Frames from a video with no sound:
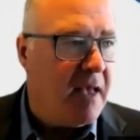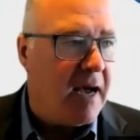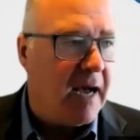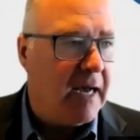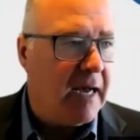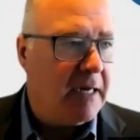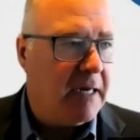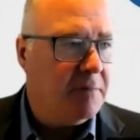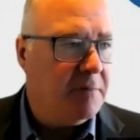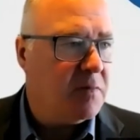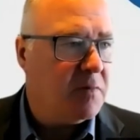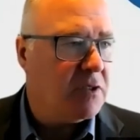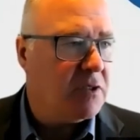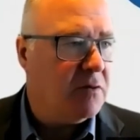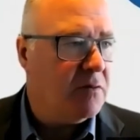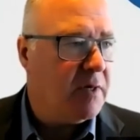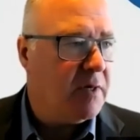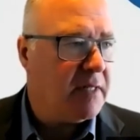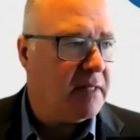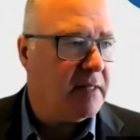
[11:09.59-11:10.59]
Um,
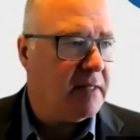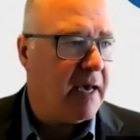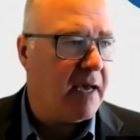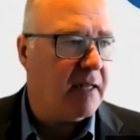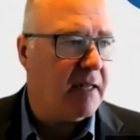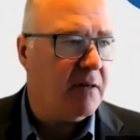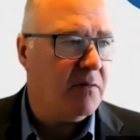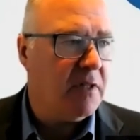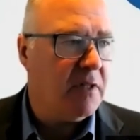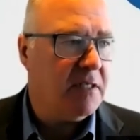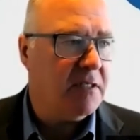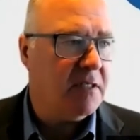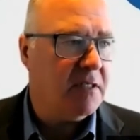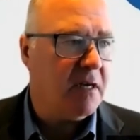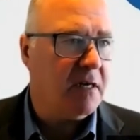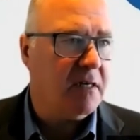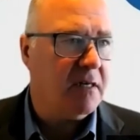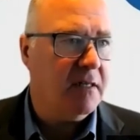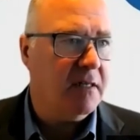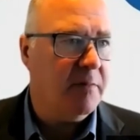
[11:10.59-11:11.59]
so with that, let's
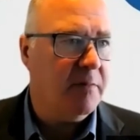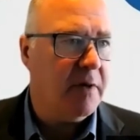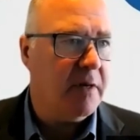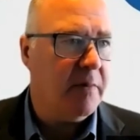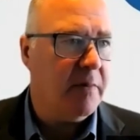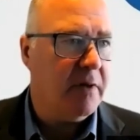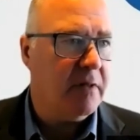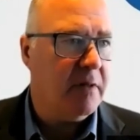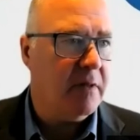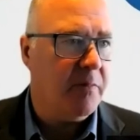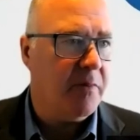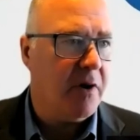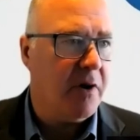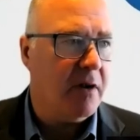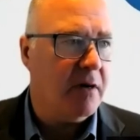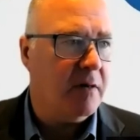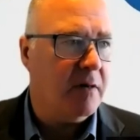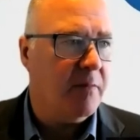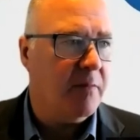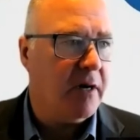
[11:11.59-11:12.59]
talk a little bit about the
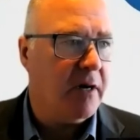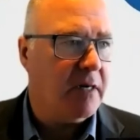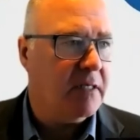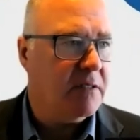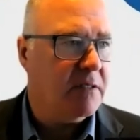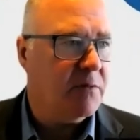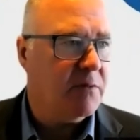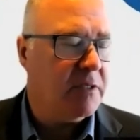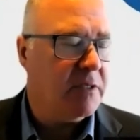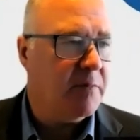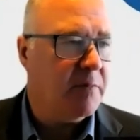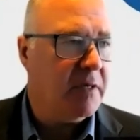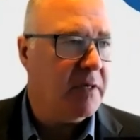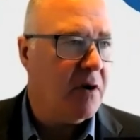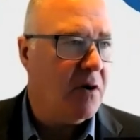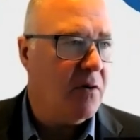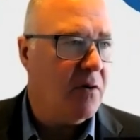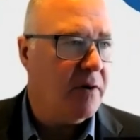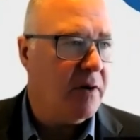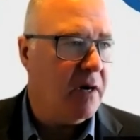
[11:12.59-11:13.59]
broader markets, what's been
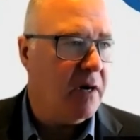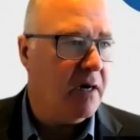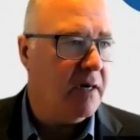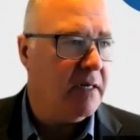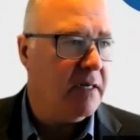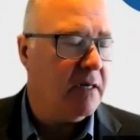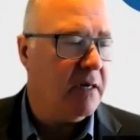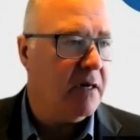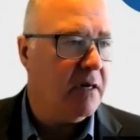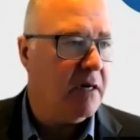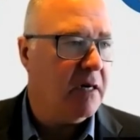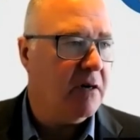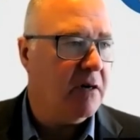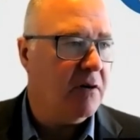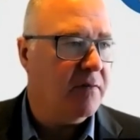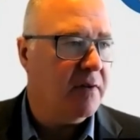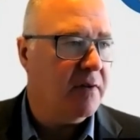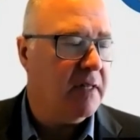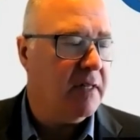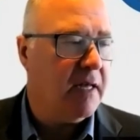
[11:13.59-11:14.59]
going on uh,
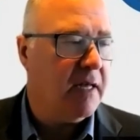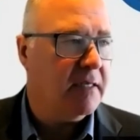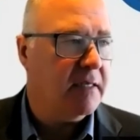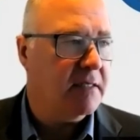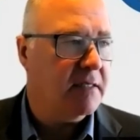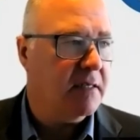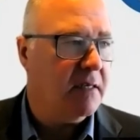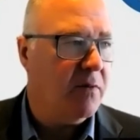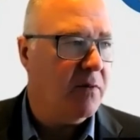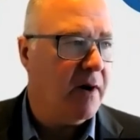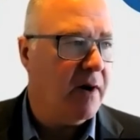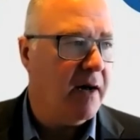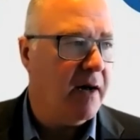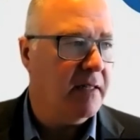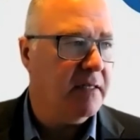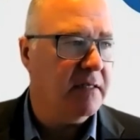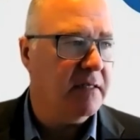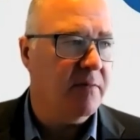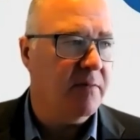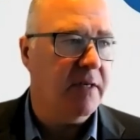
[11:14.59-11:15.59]
over the last little
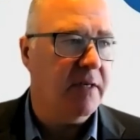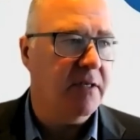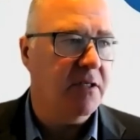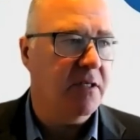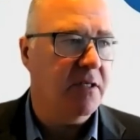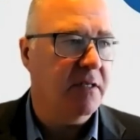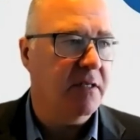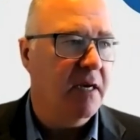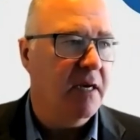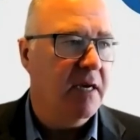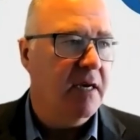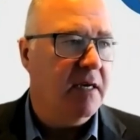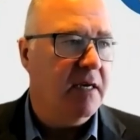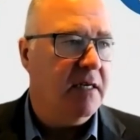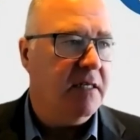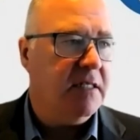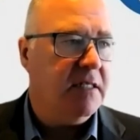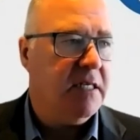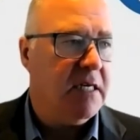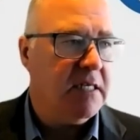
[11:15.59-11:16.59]
while. As I mentioned,
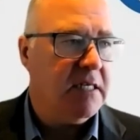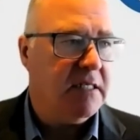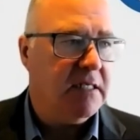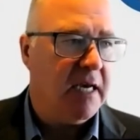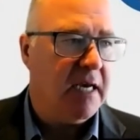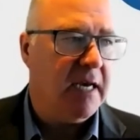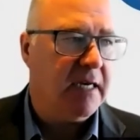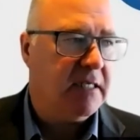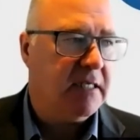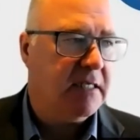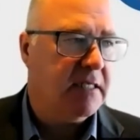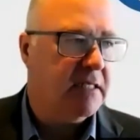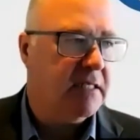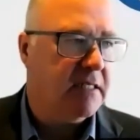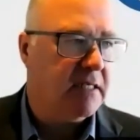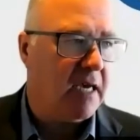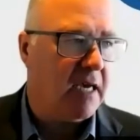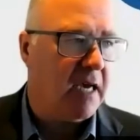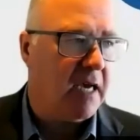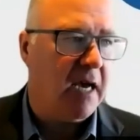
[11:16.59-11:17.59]

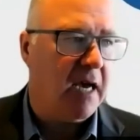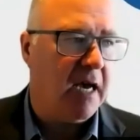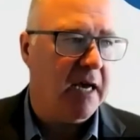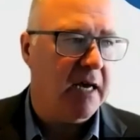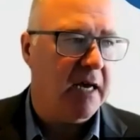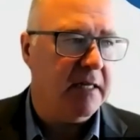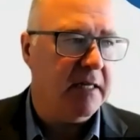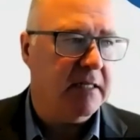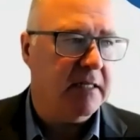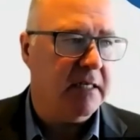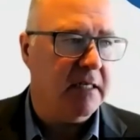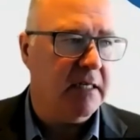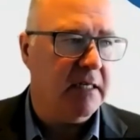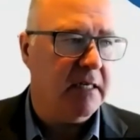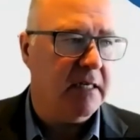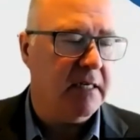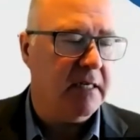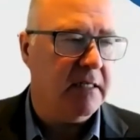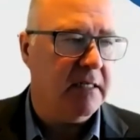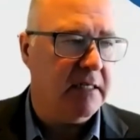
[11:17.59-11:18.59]
TSX, uh,
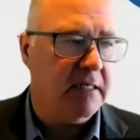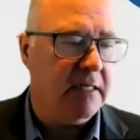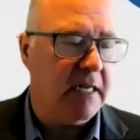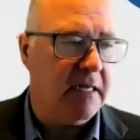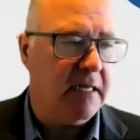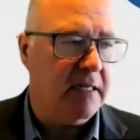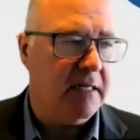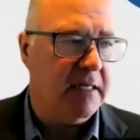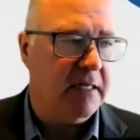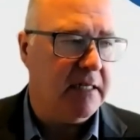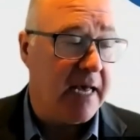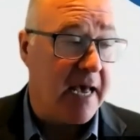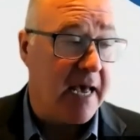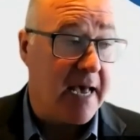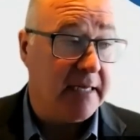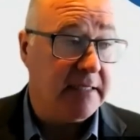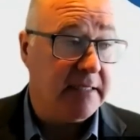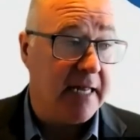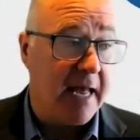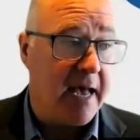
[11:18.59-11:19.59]
the, uh, the, the
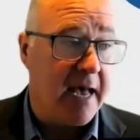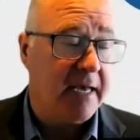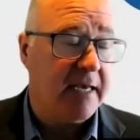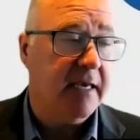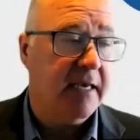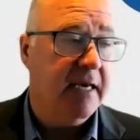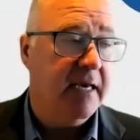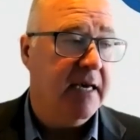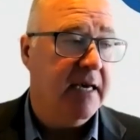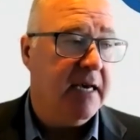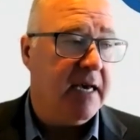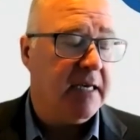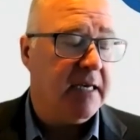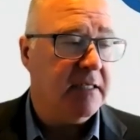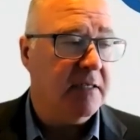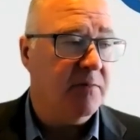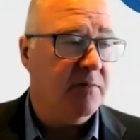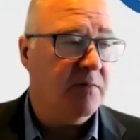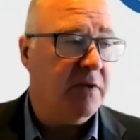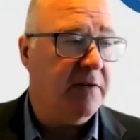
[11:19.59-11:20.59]
NASDAQ,
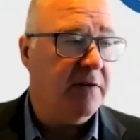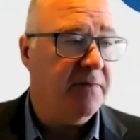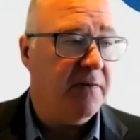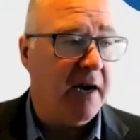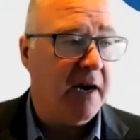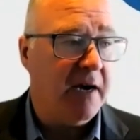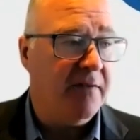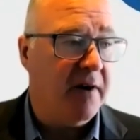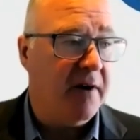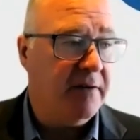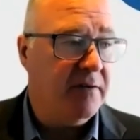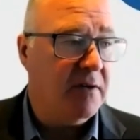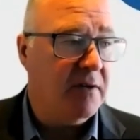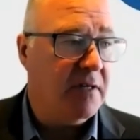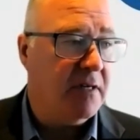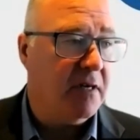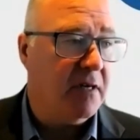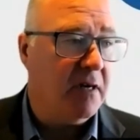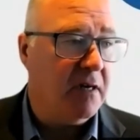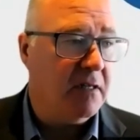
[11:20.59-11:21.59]
S&P
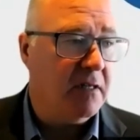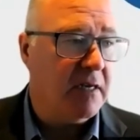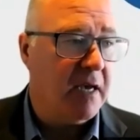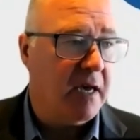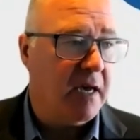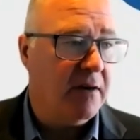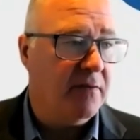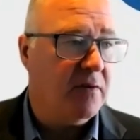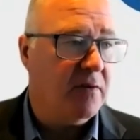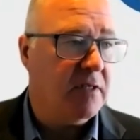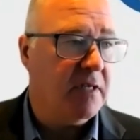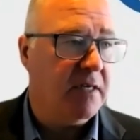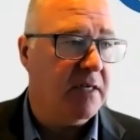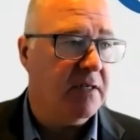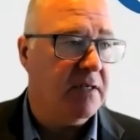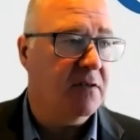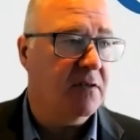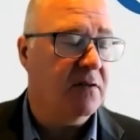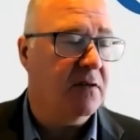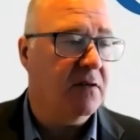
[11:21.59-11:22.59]
500, all kind of
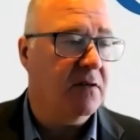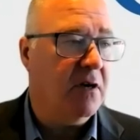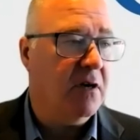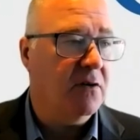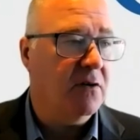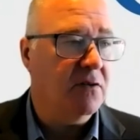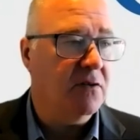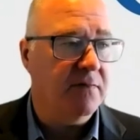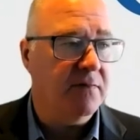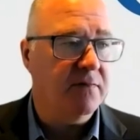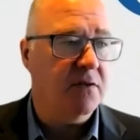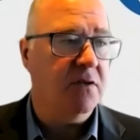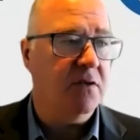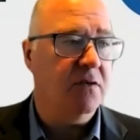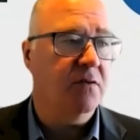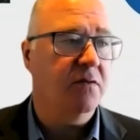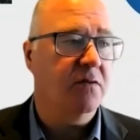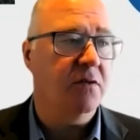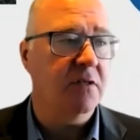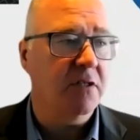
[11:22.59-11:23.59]
retesting the lows of
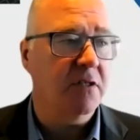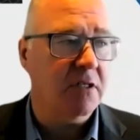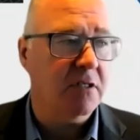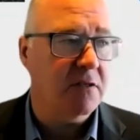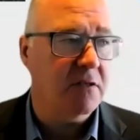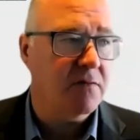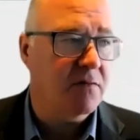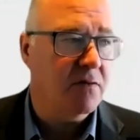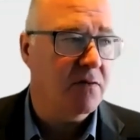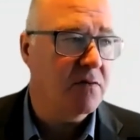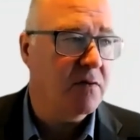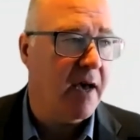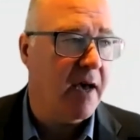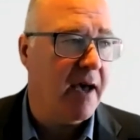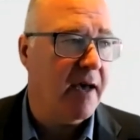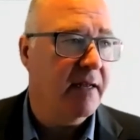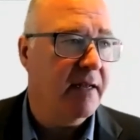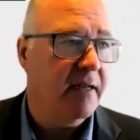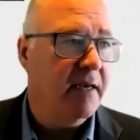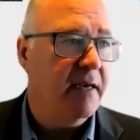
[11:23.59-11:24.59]
June and just through
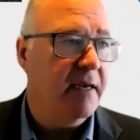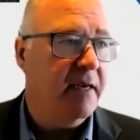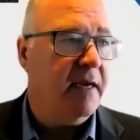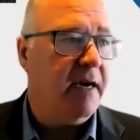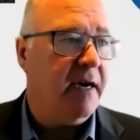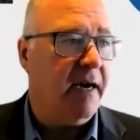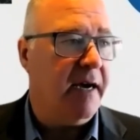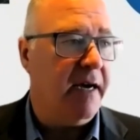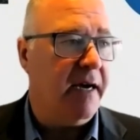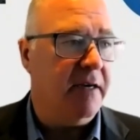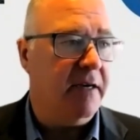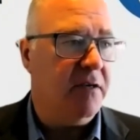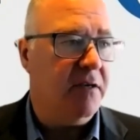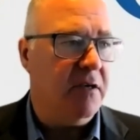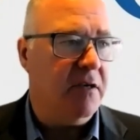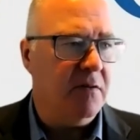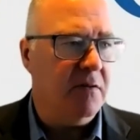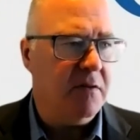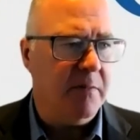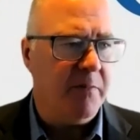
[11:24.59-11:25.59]
that. Uh,
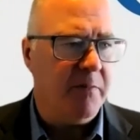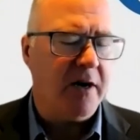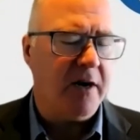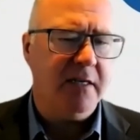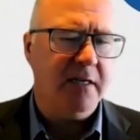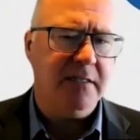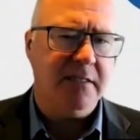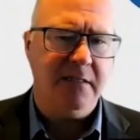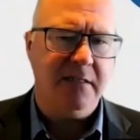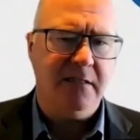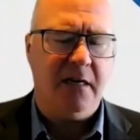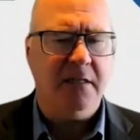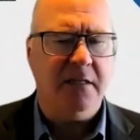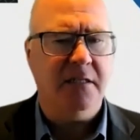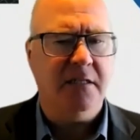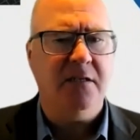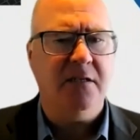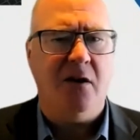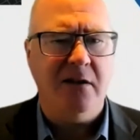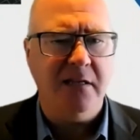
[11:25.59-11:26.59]
you know, the markets are
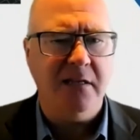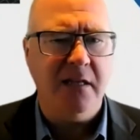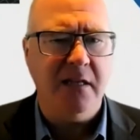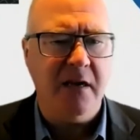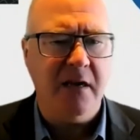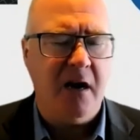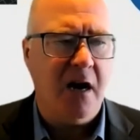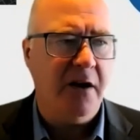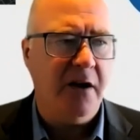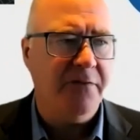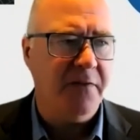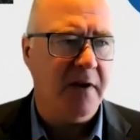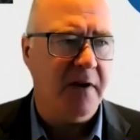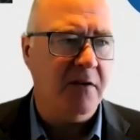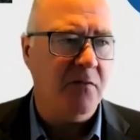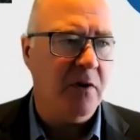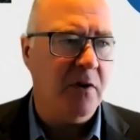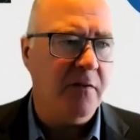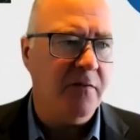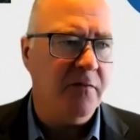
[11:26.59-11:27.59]
solidly off
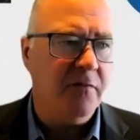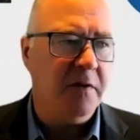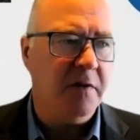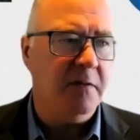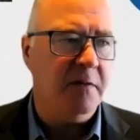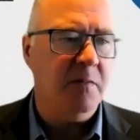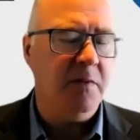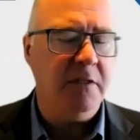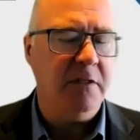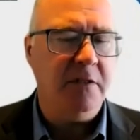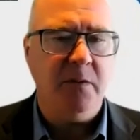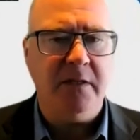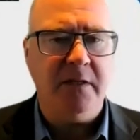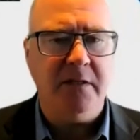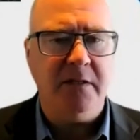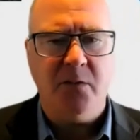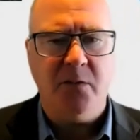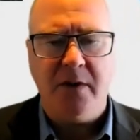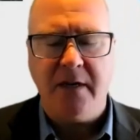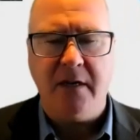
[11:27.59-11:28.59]
anywhere from
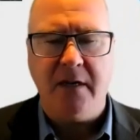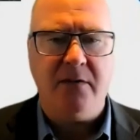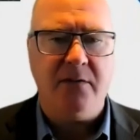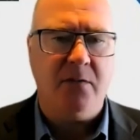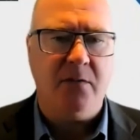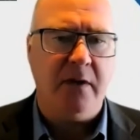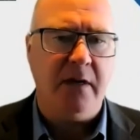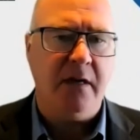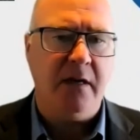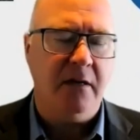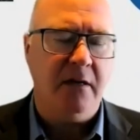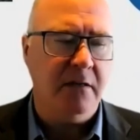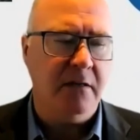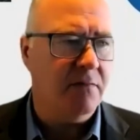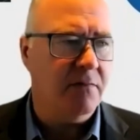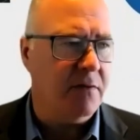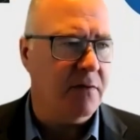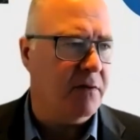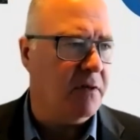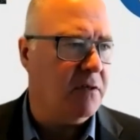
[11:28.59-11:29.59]
between 23
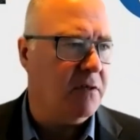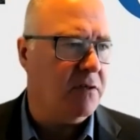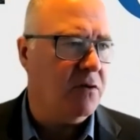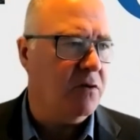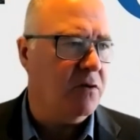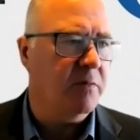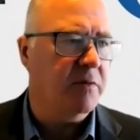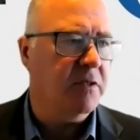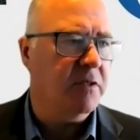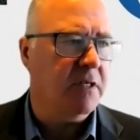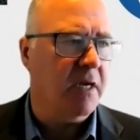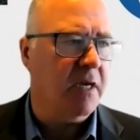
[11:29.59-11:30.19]
and 32%,